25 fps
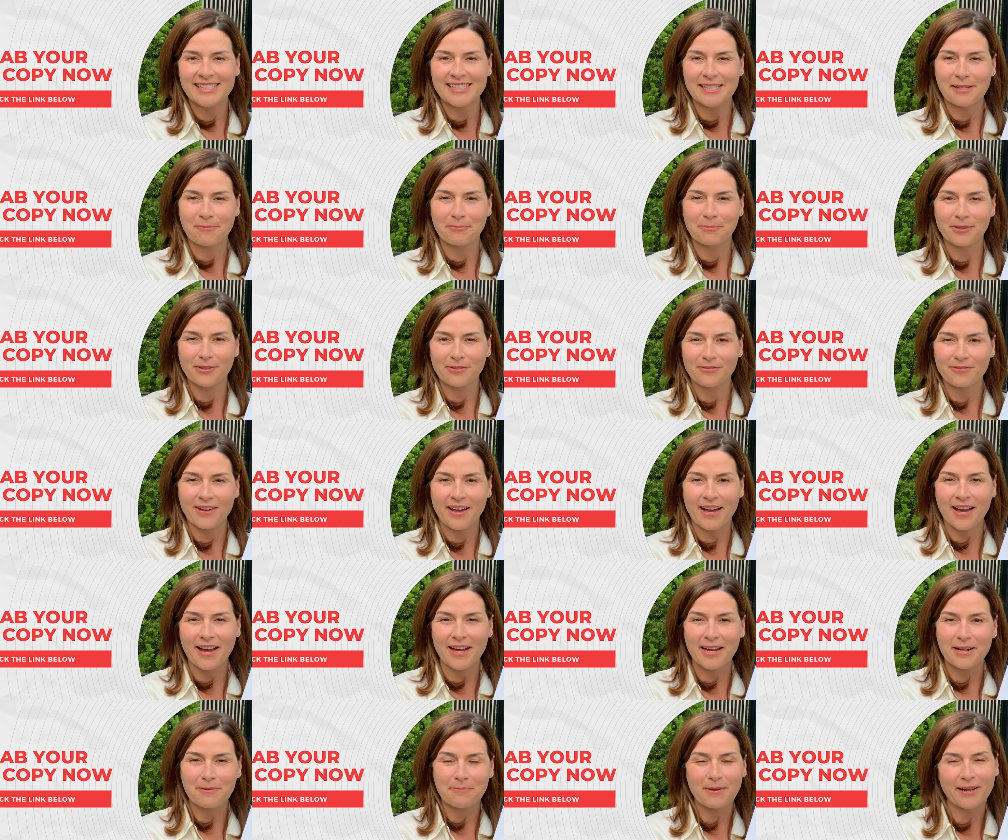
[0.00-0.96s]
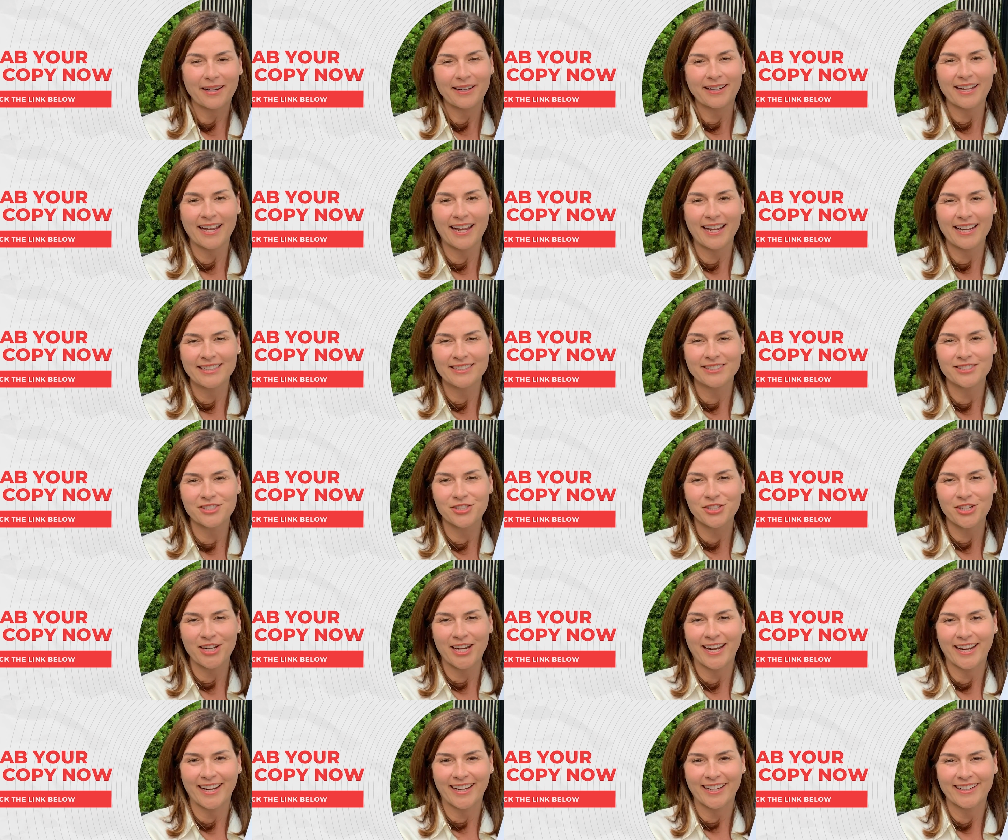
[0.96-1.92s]
Simplified by Cayden
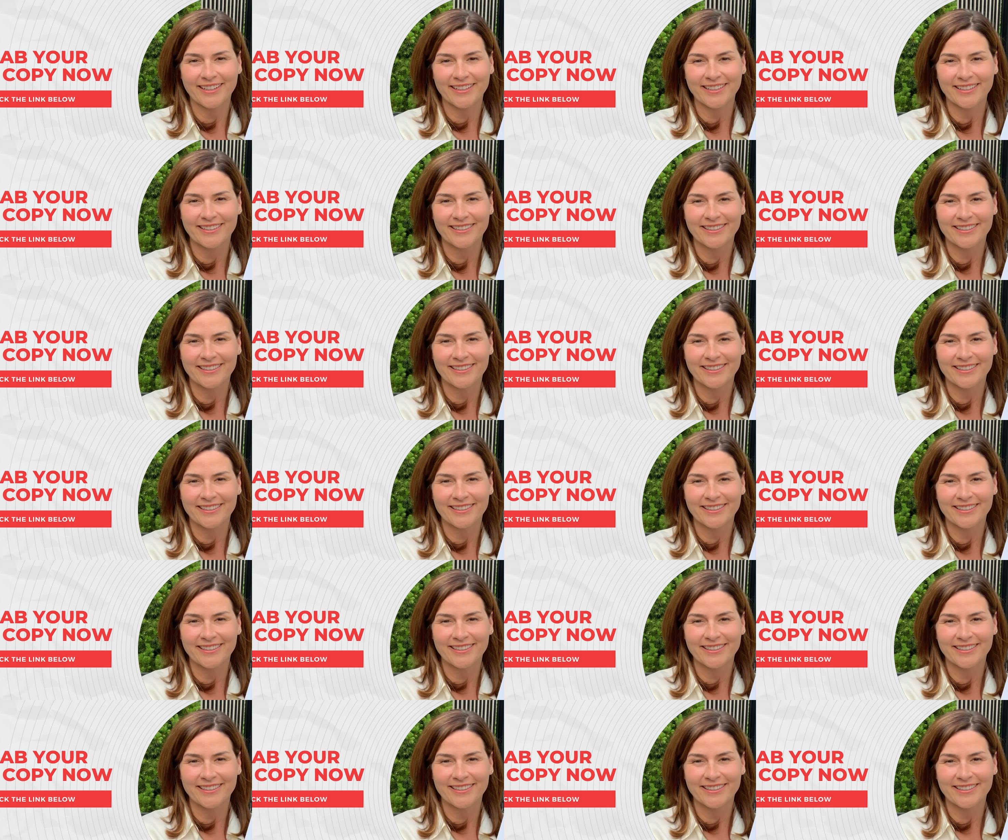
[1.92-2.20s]
Chang.